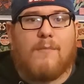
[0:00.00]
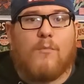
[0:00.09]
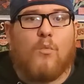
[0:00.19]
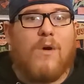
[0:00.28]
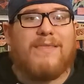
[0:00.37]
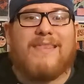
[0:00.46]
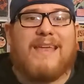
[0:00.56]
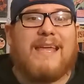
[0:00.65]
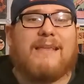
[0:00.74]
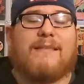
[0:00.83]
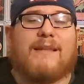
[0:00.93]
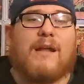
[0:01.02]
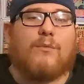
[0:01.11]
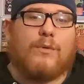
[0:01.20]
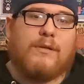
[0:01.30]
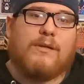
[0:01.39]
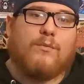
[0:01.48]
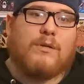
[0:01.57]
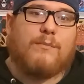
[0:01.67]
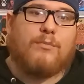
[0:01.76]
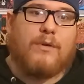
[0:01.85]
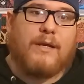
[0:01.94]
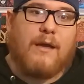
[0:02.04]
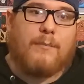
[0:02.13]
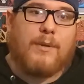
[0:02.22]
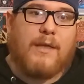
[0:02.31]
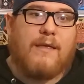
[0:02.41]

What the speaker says: One thing that I really want to bring up